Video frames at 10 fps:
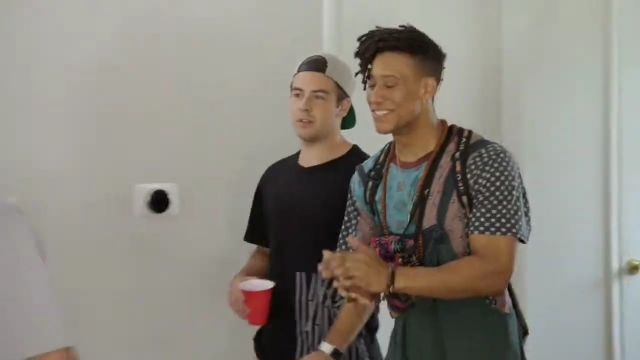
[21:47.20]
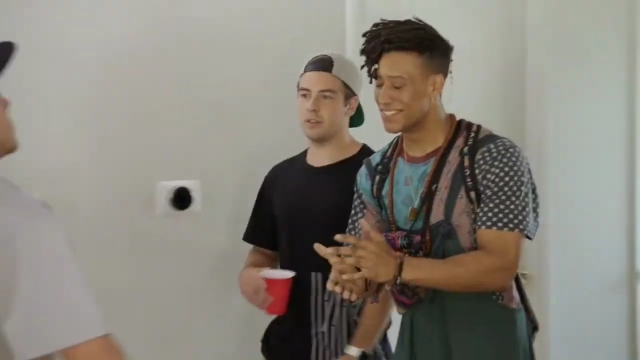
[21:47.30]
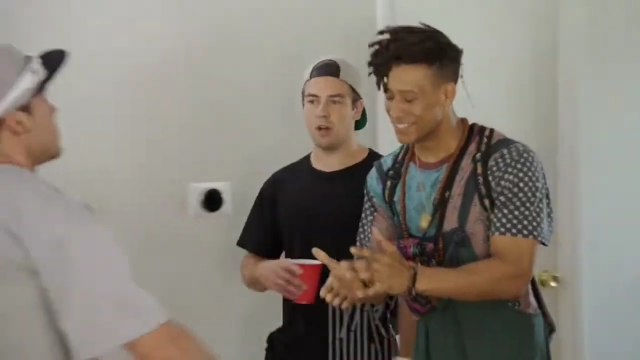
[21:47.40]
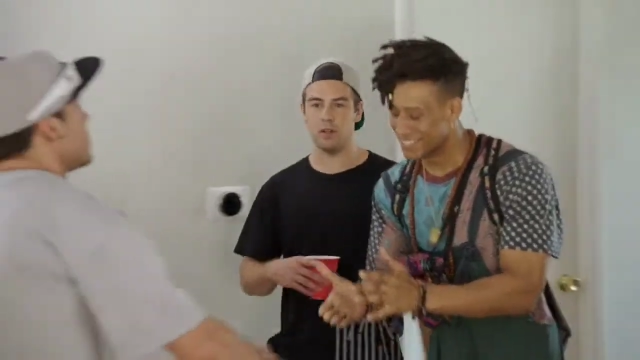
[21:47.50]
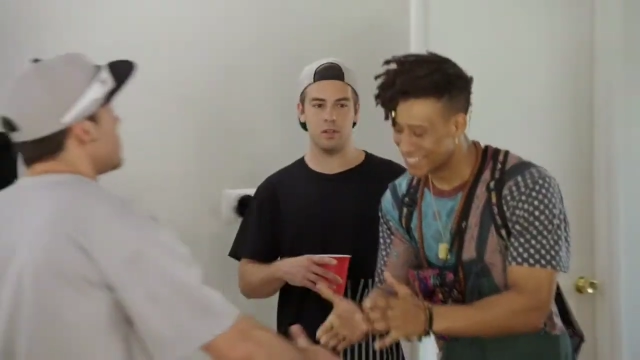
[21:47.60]
Speaker 1: is
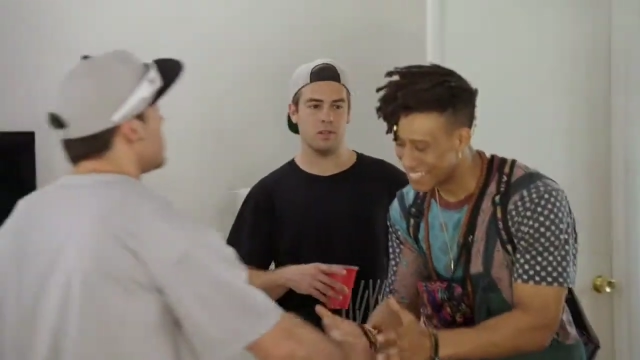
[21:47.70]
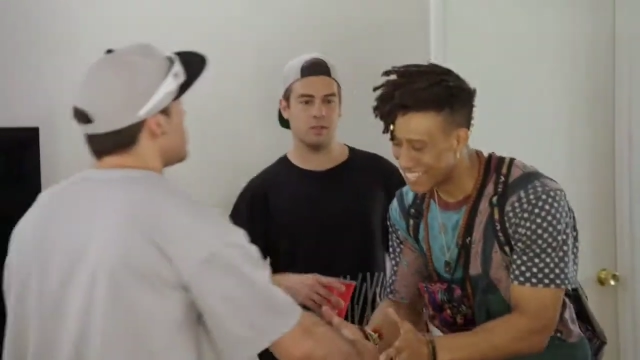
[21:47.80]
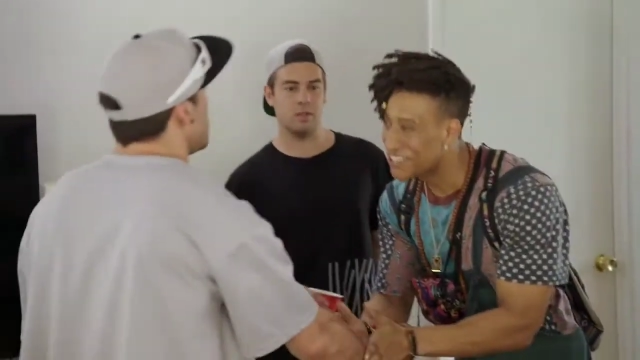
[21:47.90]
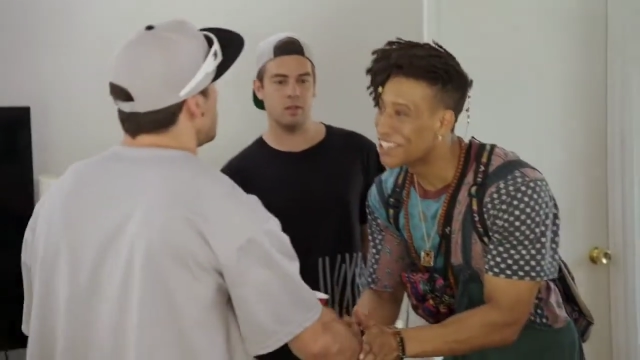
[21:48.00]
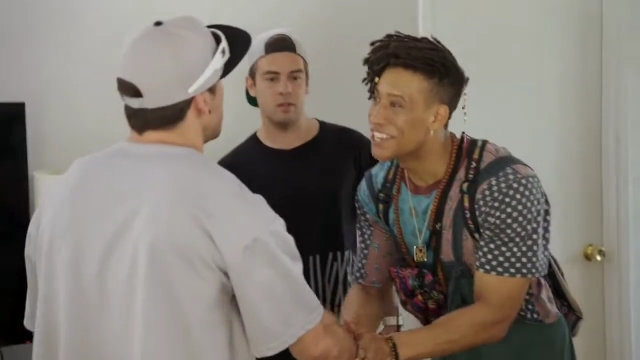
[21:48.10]
Aldous.
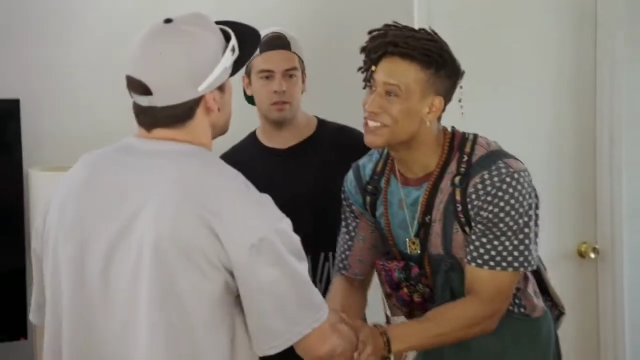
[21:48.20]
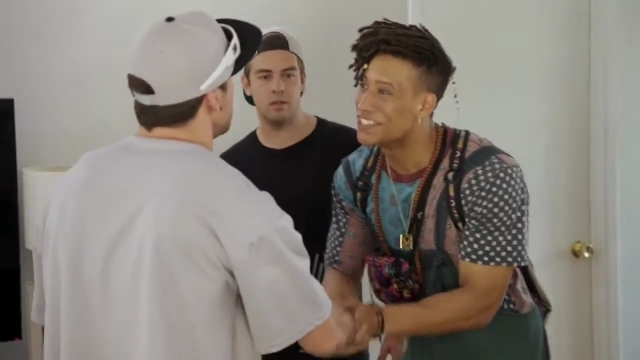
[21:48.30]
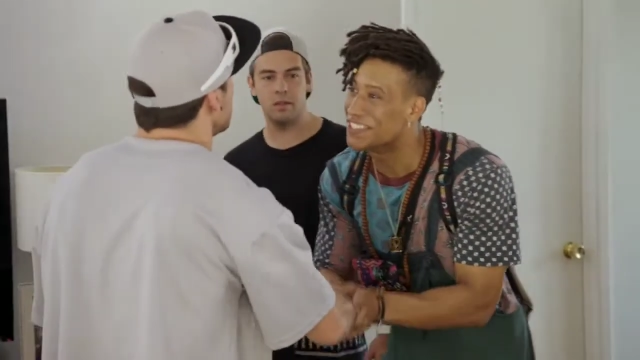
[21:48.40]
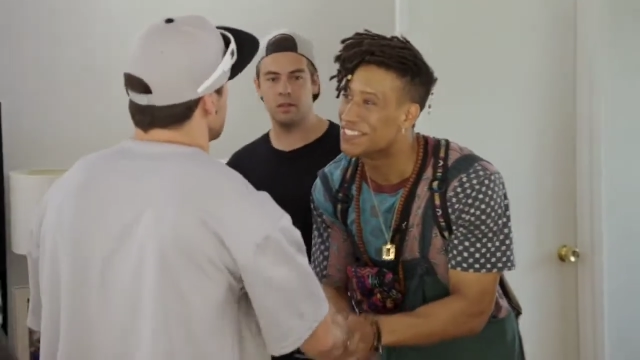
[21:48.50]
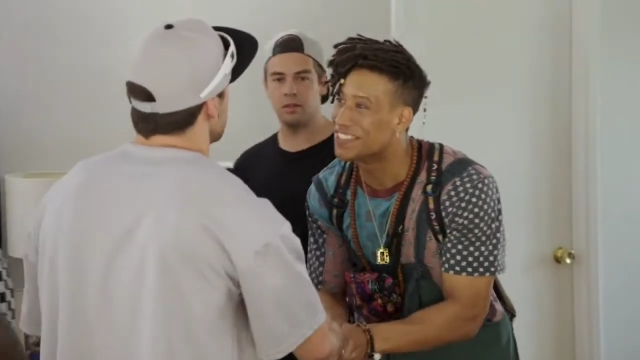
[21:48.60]

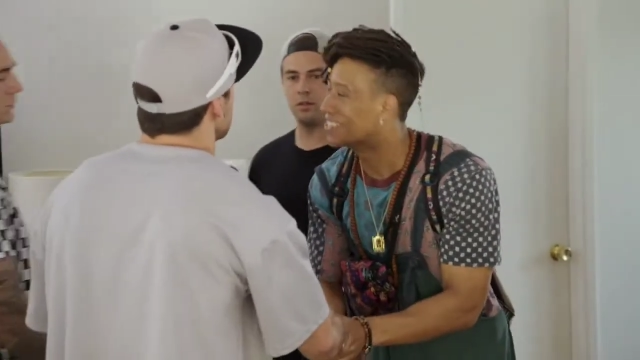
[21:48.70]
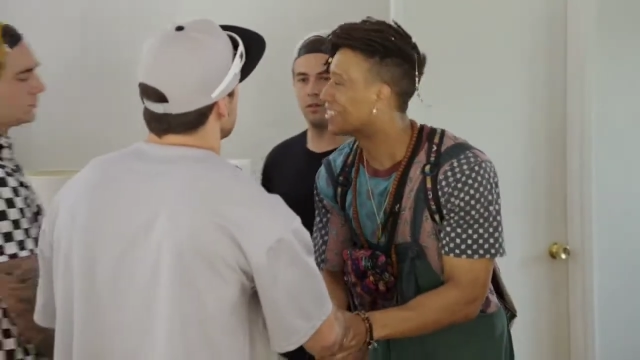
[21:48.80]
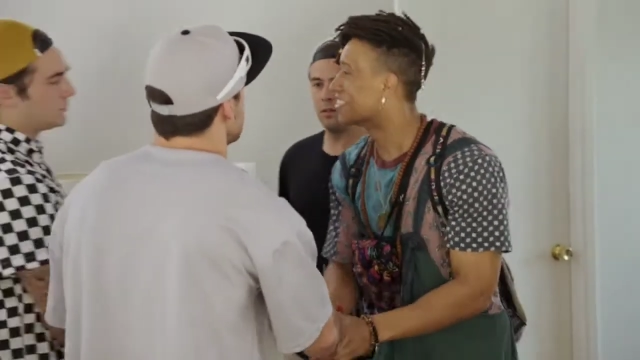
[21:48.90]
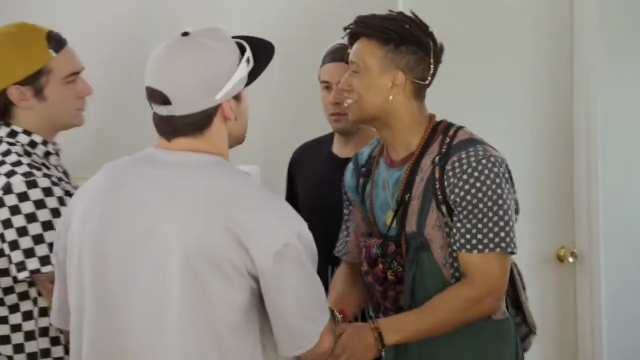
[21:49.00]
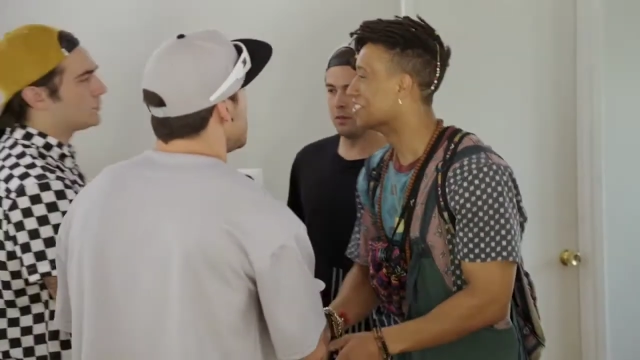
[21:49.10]
Salutations.
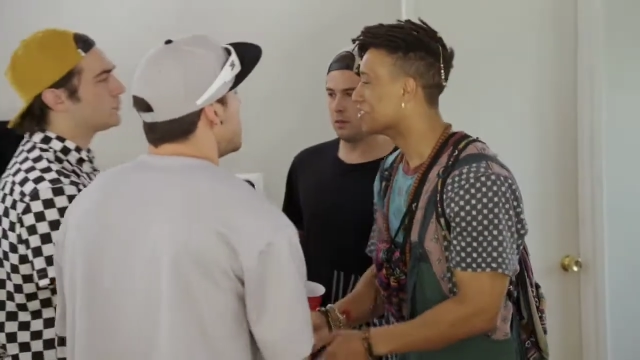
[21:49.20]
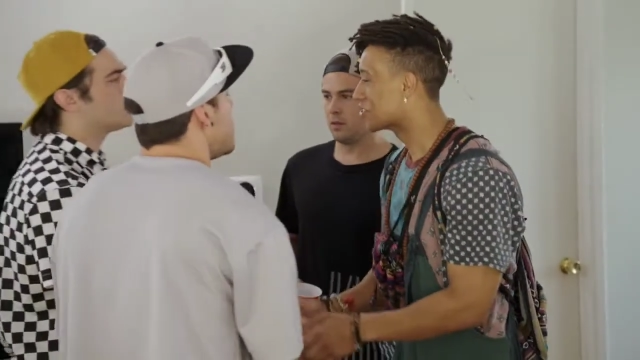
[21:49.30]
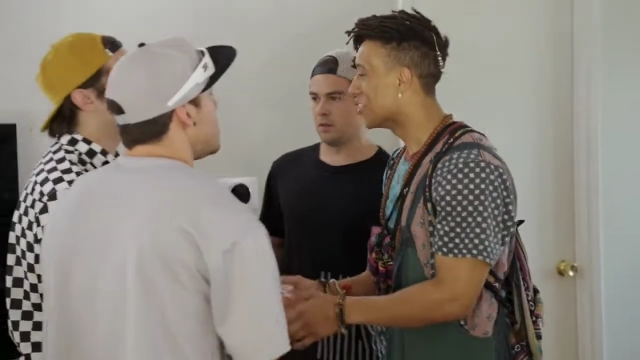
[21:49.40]
Season's